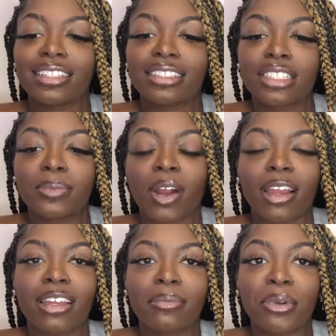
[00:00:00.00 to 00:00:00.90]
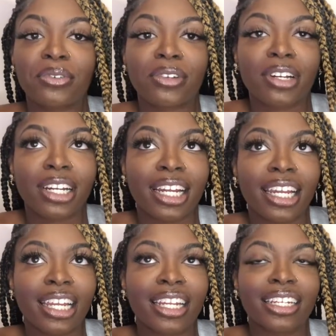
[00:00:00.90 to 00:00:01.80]
she brought him over,
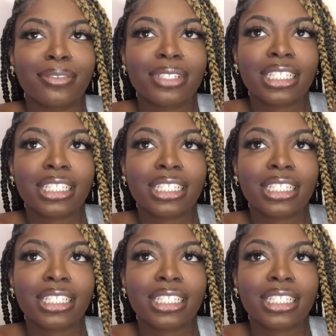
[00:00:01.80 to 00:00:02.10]
and it was